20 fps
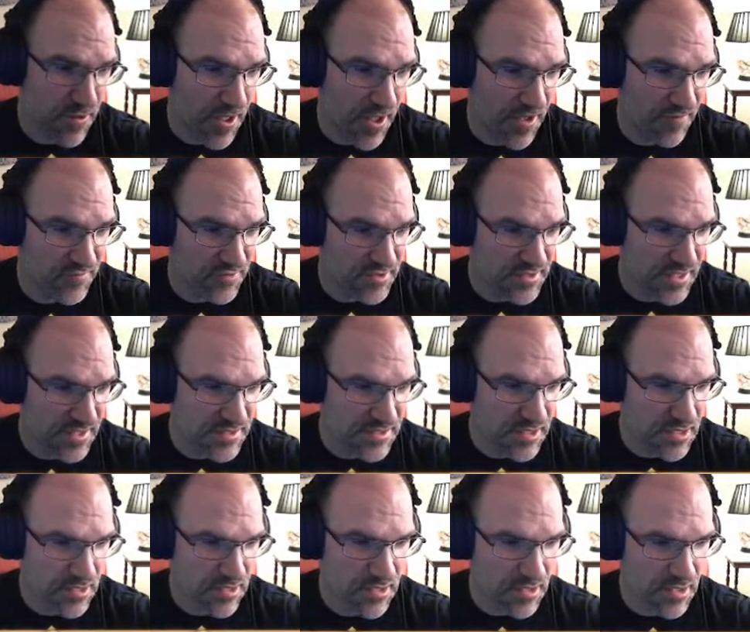I haven't
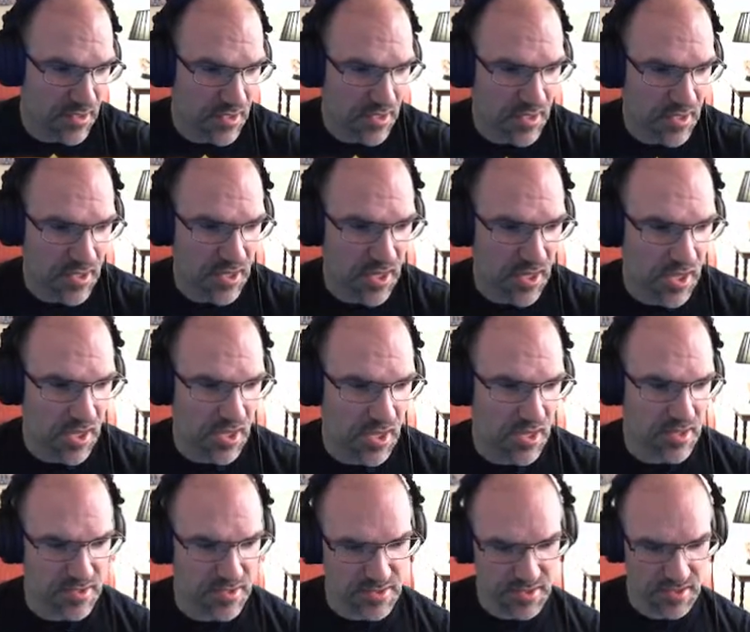tested it,
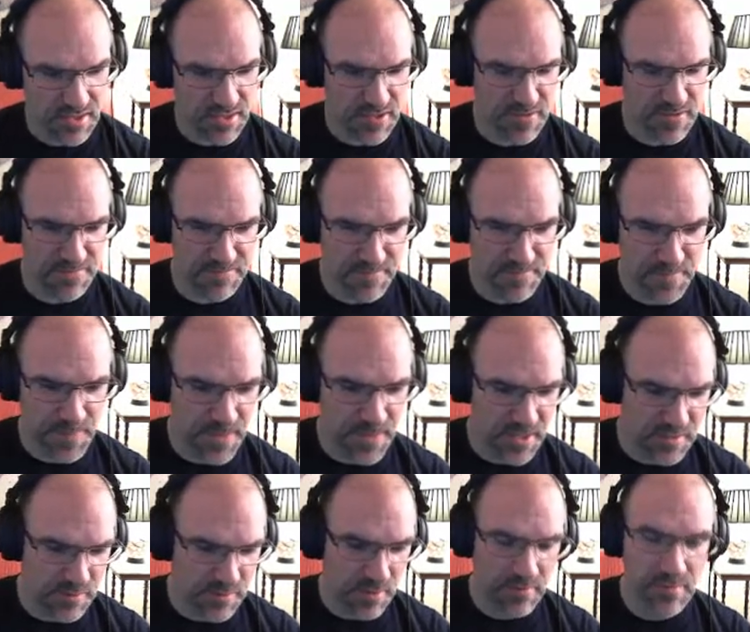and
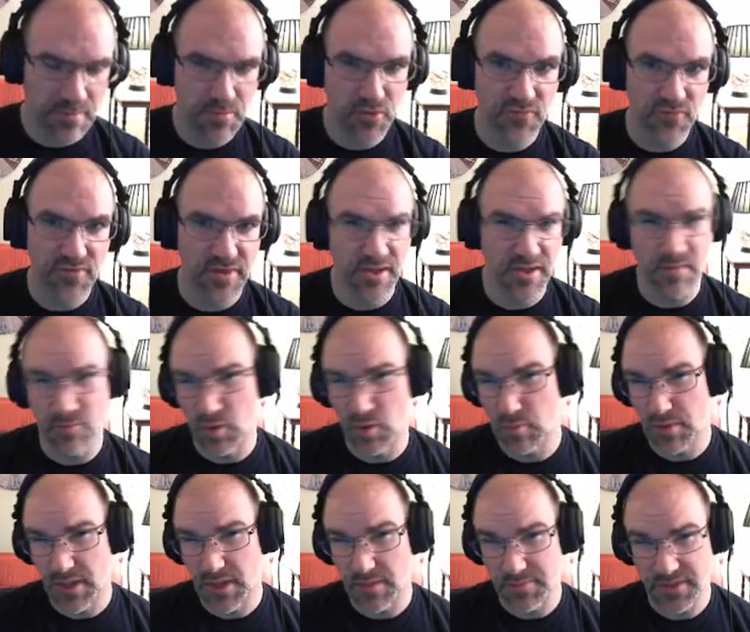it's probably more for like
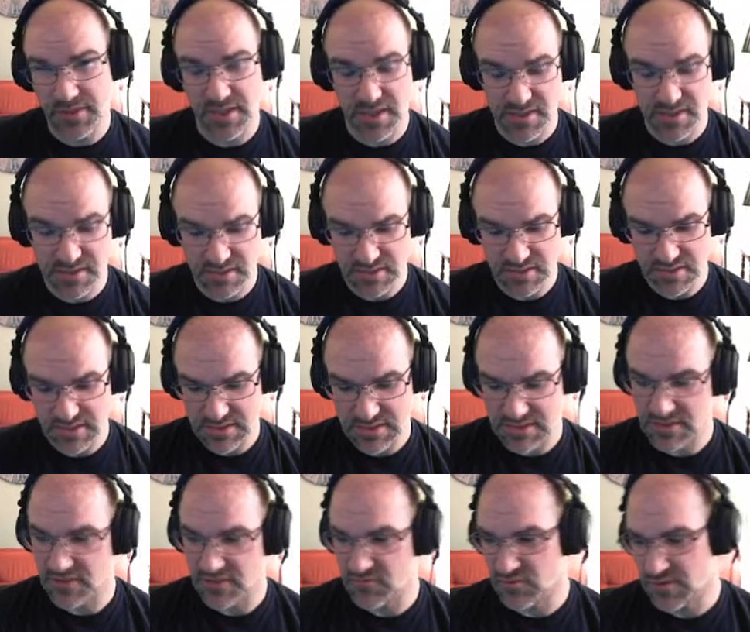mobile applications and
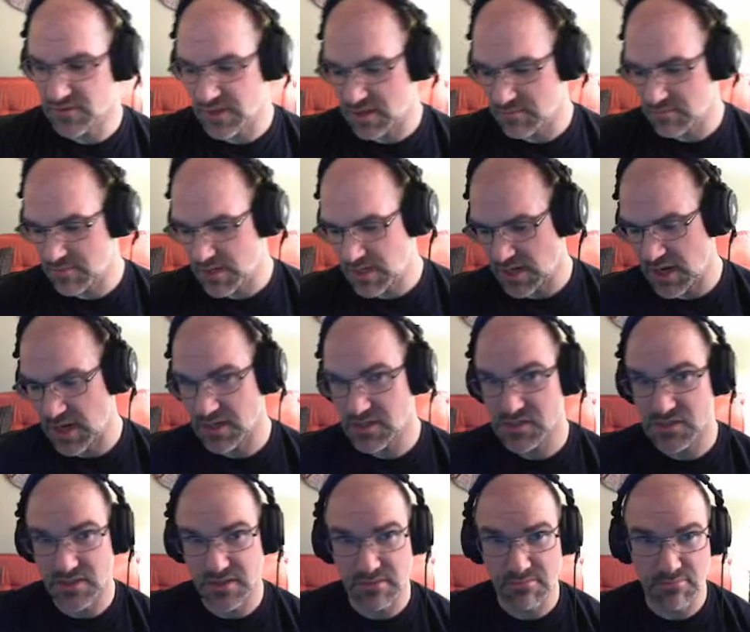stuff where that might
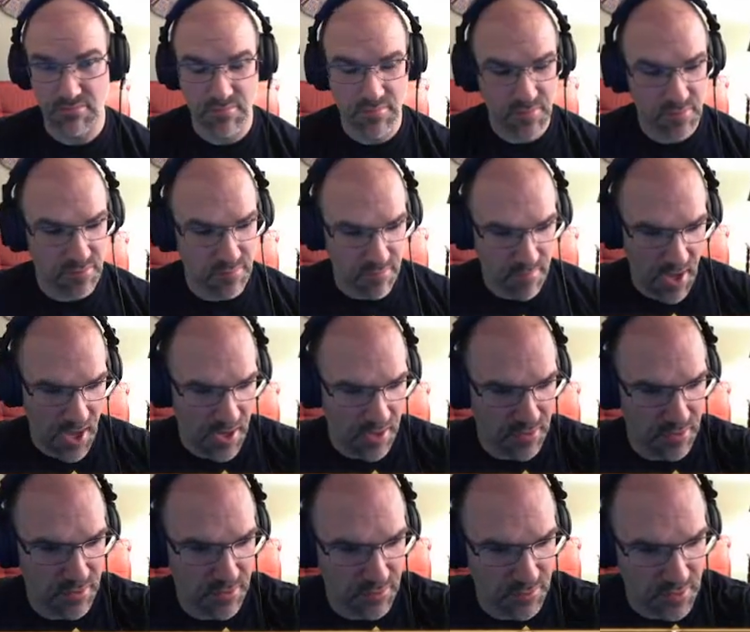actually
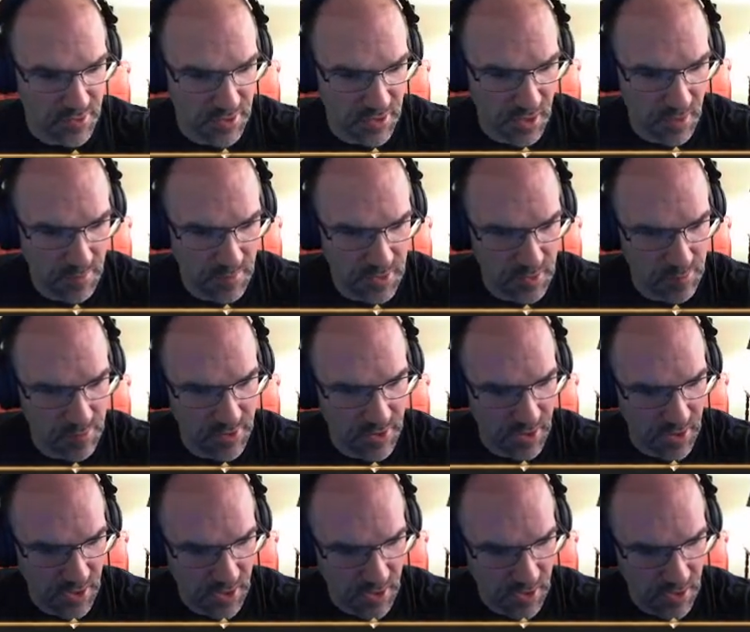matter and really come into
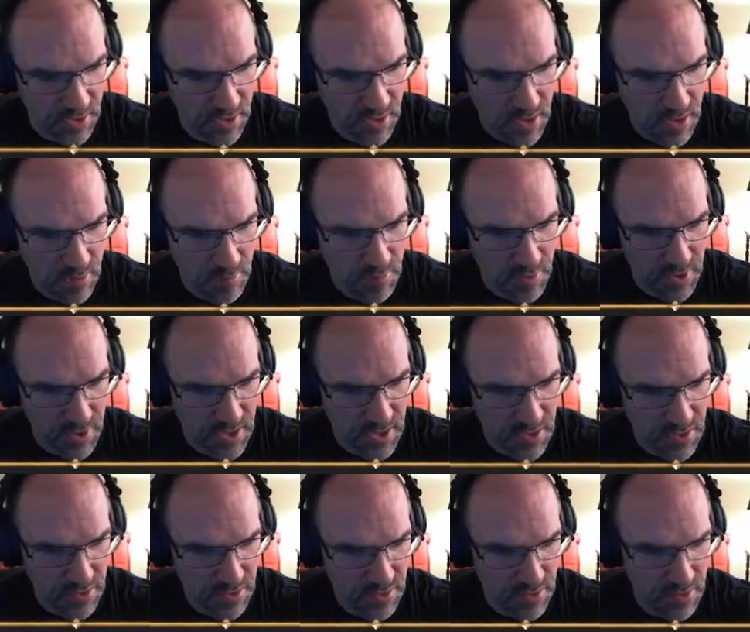play. But
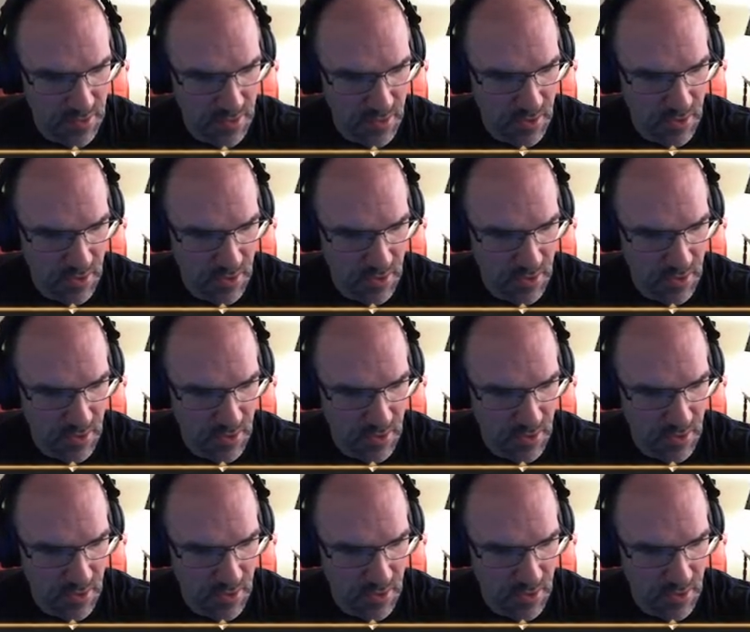here,